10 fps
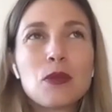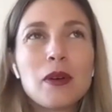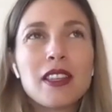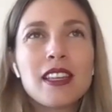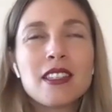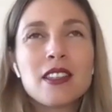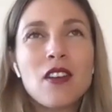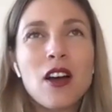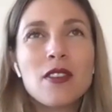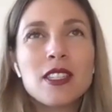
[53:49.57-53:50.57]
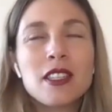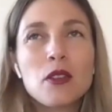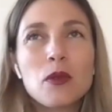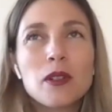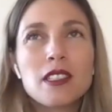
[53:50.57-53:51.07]
well, things have obviously,
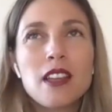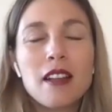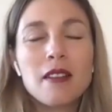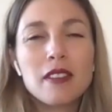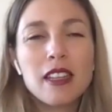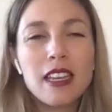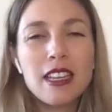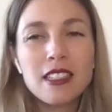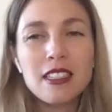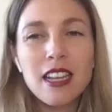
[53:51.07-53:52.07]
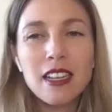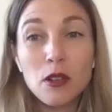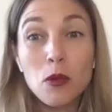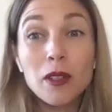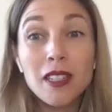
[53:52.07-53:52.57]
the world's gotten like as intense,
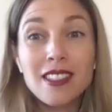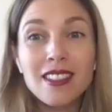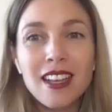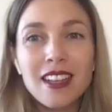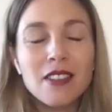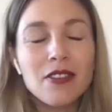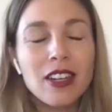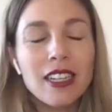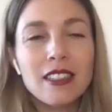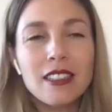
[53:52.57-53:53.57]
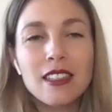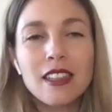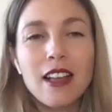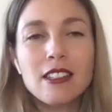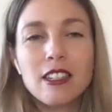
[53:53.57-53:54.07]
the world has intensified the
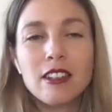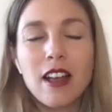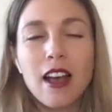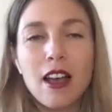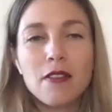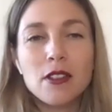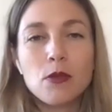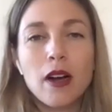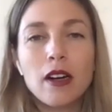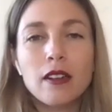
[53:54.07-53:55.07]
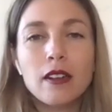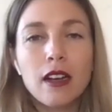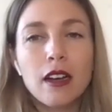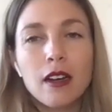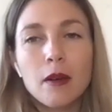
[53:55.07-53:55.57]
last year and a half as well.
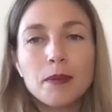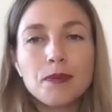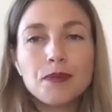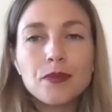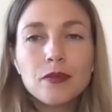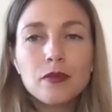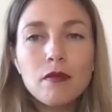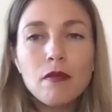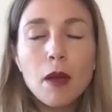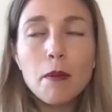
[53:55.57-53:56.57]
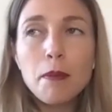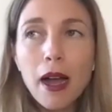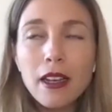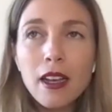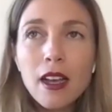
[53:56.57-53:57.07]
Um,
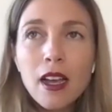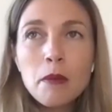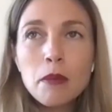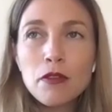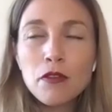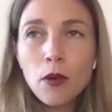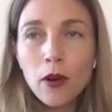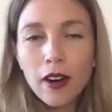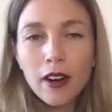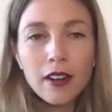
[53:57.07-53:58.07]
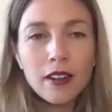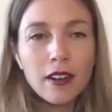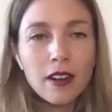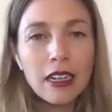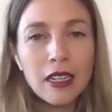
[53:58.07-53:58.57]
but before,
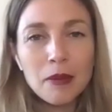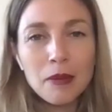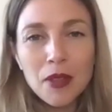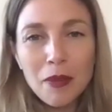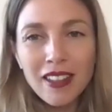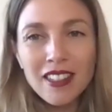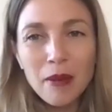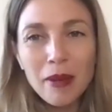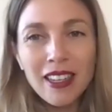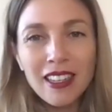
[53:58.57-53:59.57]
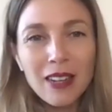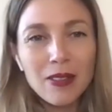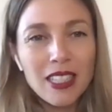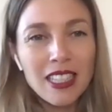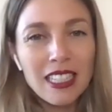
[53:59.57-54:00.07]
Um, the pandemic and
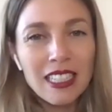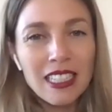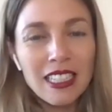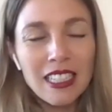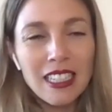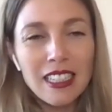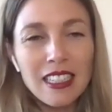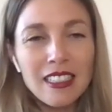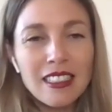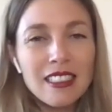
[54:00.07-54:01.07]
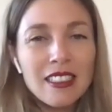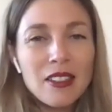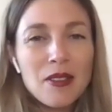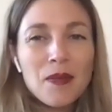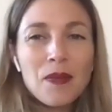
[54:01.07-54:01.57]
everything, uh,
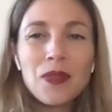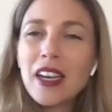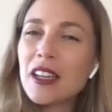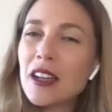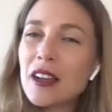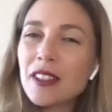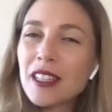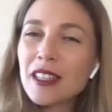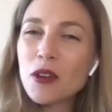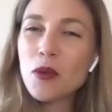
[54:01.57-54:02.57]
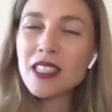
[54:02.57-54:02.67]
I, I feel like there